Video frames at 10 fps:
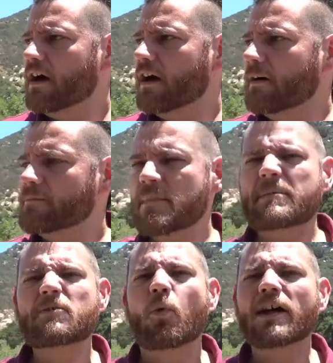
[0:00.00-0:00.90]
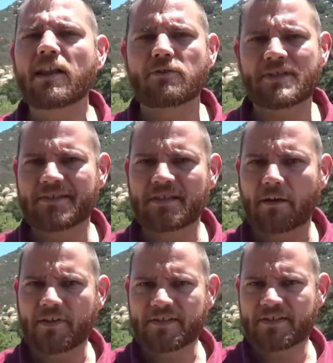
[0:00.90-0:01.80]
um, maybe willows and
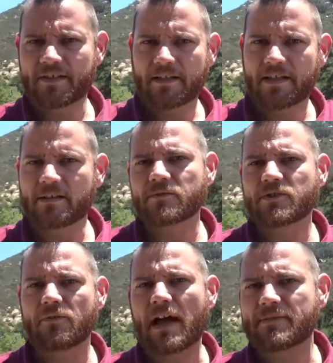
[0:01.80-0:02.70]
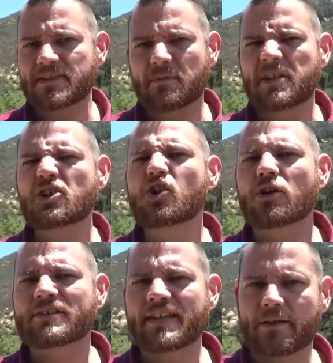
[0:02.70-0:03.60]
stuff can, can survive in some of the
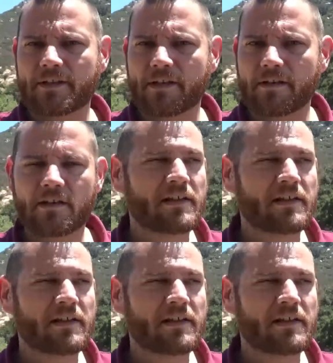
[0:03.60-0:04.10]
nooks out there.